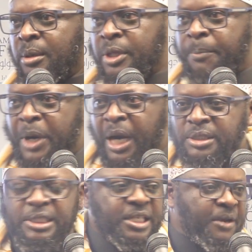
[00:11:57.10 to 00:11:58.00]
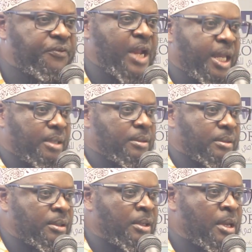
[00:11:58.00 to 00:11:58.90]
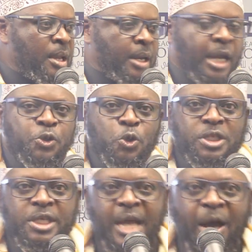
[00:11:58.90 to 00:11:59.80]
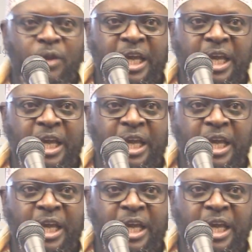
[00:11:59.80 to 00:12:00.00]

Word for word: The birds that are flying. Can't you see how